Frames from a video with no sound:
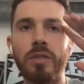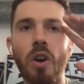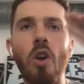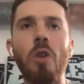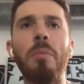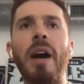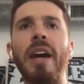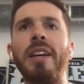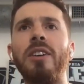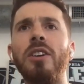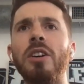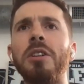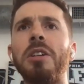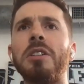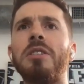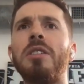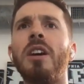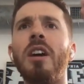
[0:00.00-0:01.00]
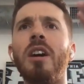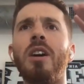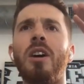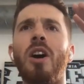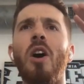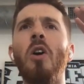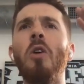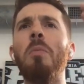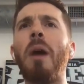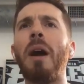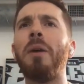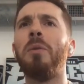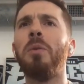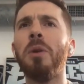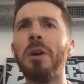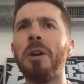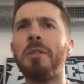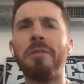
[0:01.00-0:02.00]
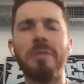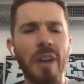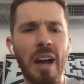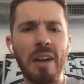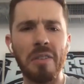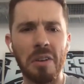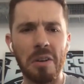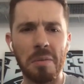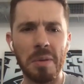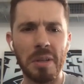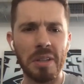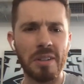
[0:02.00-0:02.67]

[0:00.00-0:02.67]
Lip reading: oh my goodness, oh my word, $500 million,